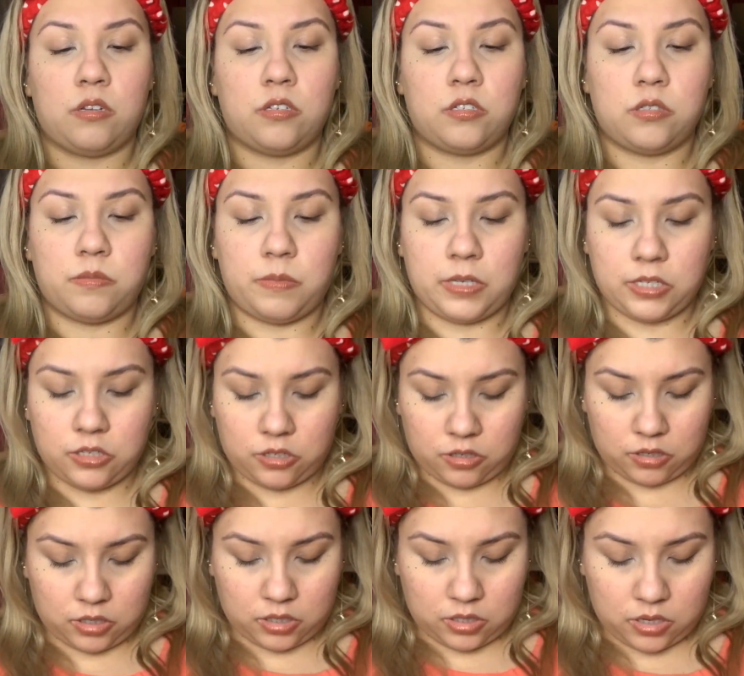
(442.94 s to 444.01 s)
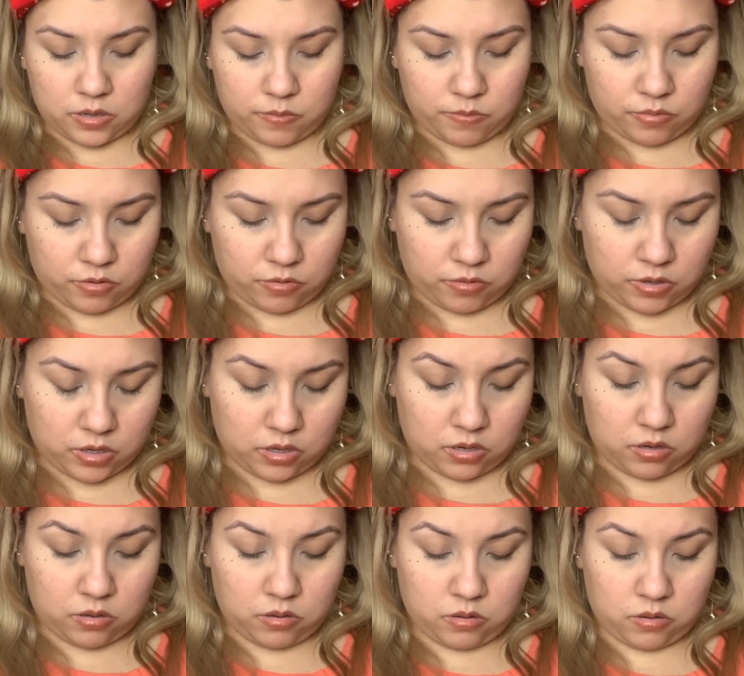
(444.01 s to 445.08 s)
Just make sure it's not
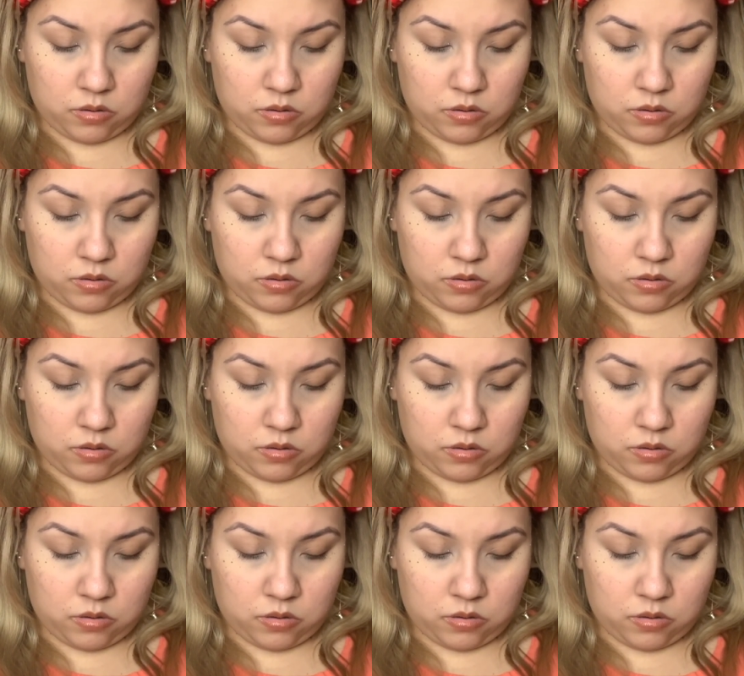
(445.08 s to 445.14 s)
broken.